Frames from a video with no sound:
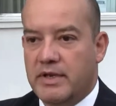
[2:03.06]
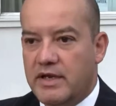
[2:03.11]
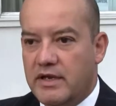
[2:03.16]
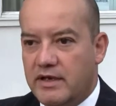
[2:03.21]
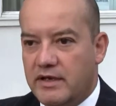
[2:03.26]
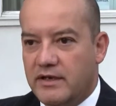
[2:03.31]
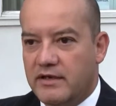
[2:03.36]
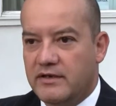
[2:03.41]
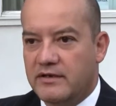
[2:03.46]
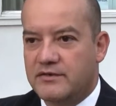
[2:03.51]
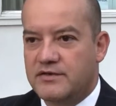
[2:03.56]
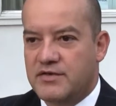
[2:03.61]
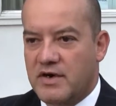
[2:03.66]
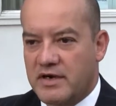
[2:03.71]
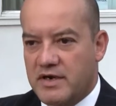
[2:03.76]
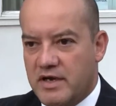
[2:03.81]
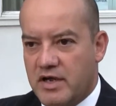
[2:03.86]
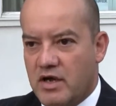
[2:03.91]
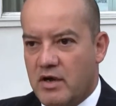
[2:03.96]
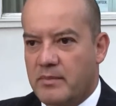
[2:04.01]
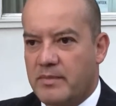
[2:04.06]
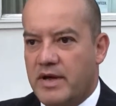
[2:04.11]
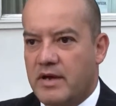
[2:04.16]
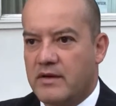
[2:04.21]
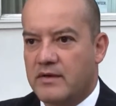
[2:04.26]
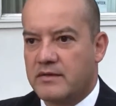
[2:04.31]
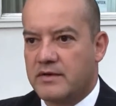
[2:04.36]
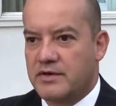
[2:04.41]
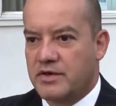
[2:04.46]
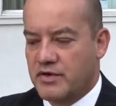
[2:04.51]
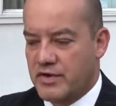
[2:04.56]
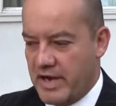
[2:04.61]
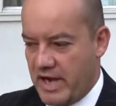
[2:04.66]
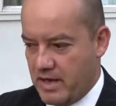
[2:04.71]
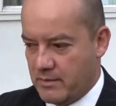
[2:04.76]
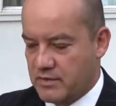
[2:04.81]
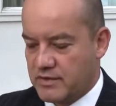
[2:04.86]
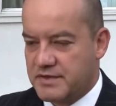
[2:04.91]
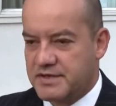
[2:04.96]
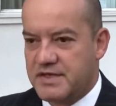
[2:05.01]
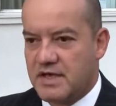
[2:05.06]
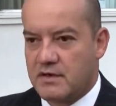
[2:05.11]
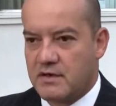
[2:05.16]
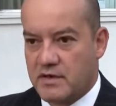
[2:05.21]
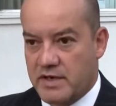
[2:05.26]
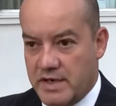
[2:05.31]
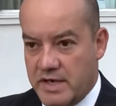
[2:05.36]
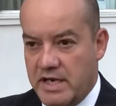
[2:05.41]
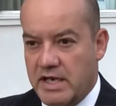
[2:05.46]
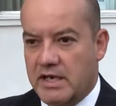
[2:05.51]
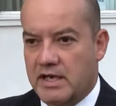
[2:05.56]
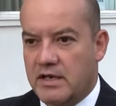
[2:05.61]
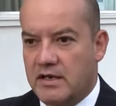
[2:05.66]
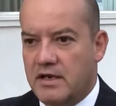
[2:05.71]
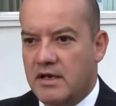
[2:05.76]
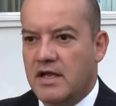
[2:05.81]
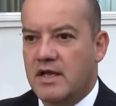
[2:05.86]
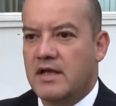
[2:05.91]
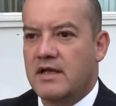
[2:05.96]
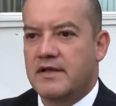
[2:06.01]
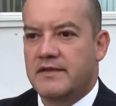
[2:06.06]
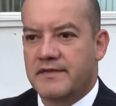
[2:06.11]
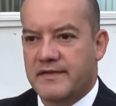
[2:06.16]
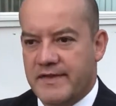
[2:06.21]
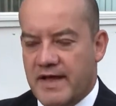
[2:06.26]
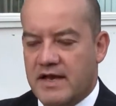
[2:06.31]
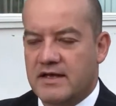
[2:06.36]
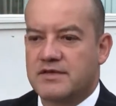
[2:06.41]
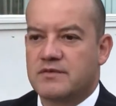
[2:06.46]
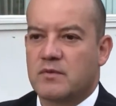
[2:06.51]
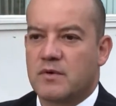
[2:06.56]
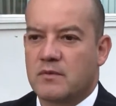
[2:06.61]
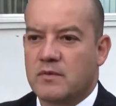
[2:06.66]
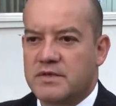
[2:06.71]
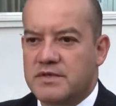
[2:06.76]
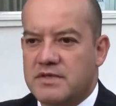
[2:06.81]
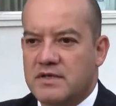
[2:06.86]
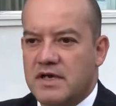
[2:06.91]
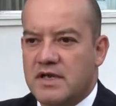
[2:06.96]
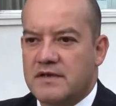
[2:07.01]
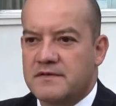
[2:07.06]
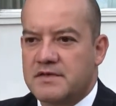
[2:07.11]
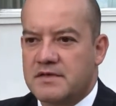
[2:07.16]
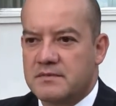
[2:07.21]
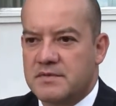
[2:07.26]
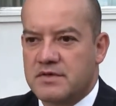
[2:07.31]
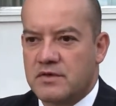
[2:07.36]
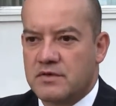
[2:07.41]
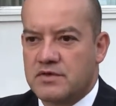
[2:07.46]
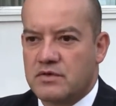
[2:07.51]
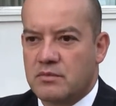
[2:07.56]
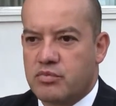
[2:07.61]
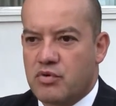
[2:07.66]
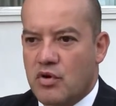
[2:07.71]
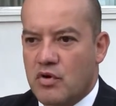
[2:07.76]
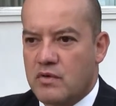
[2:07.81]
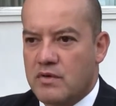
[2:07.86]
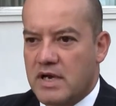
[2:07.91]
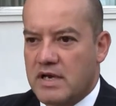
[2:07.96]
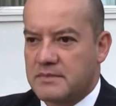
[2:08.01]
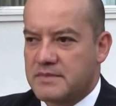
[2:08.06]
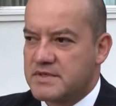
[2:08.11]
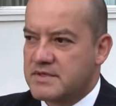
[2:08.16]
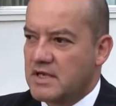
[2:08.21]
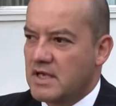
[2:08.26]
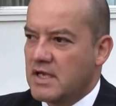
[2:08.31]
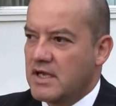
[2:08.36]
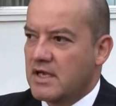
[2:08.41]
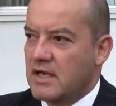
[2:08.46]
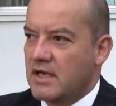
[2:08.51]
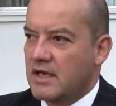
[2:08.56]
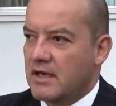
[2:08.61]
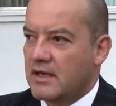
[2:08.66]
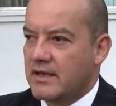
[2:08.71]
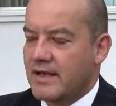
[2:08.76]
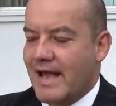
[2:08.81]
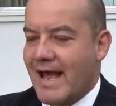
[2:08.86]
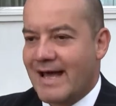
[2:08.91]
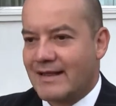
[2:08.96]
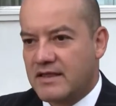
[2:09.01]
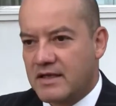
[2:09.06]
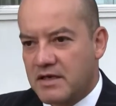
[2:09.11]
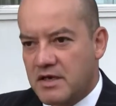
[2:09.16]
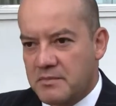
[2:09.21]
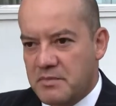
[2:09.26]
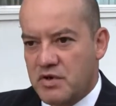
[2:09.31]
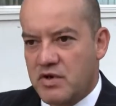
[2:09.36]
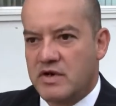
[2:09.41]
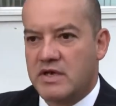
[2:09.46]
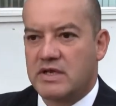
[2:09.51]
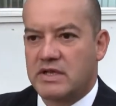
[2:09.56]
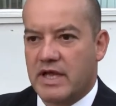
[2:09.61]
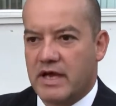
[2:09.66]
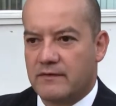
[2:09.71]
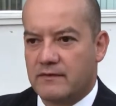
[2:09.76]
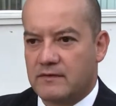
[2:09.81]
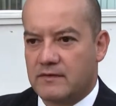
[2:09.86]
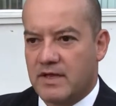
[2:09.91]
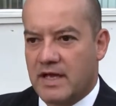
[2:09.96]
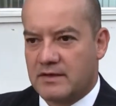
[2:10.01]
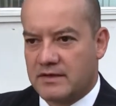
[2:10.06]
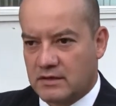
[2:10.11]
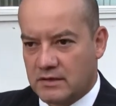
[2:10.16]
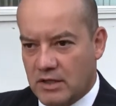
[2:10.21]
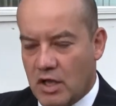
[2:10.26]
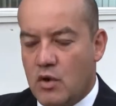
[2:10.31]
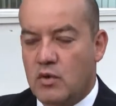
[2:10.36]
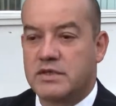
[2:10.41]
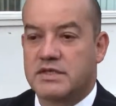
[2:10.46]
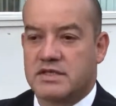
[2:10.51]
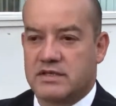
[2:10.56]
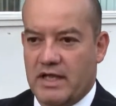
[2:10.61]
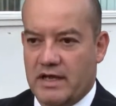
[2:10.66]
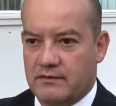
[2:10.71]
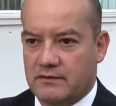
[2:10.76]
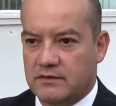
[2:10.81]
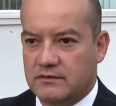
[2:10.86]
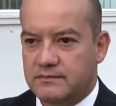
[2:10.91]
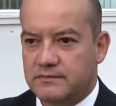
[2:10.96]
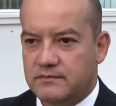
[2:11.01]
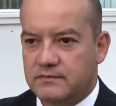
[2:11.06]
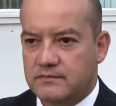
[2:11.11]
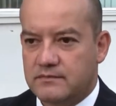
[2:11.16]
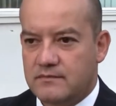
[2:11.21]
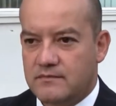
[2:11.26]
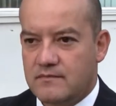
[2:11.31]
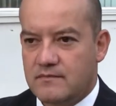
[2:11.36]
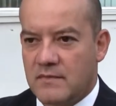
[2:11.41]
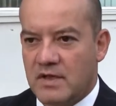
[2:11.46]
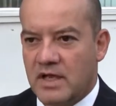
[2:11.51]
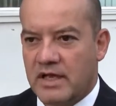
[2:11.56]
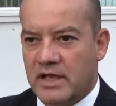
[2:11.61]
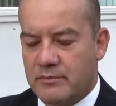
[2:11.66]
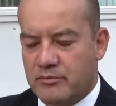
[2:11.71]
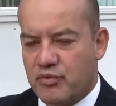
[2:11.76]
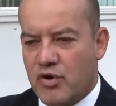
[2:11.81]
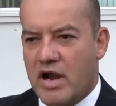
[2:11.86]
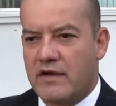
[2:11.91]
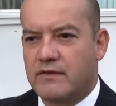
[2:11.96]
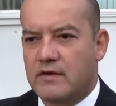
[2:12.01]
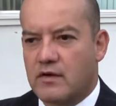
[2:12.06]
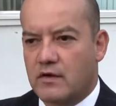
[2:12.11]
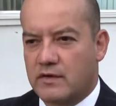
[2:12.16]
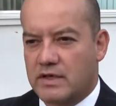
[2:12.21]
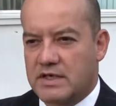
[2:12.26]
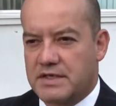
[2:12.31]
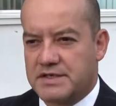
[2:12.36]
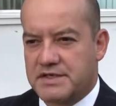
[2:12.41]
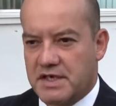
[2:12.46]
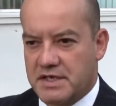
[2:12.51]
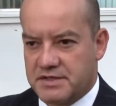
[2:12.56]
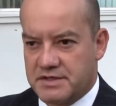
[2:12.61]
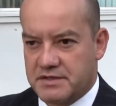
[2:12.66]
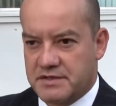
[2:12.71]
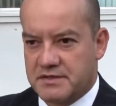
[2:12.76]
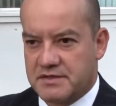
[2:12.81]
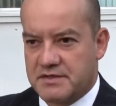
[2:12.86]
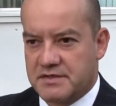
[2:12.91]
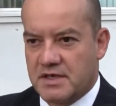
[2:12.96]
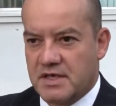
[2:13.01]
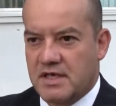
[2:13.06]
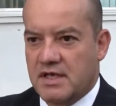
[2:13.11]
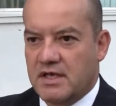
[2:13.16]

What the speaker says: being trying to help out your neighbors that are in need, that's where we should have some social programs at the community level, at the lowest level, and private organizations.